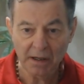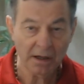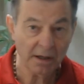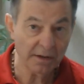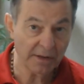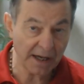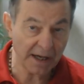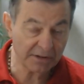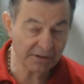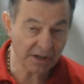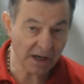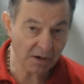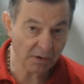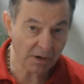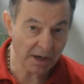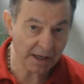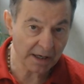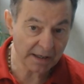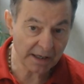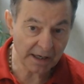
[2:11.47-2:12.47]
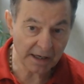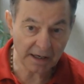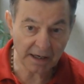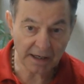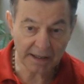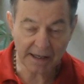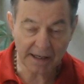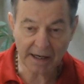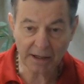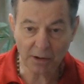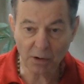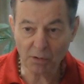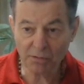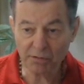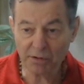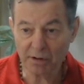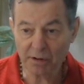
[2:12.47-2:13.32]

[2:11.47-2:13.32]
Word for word: That's how I got, I got over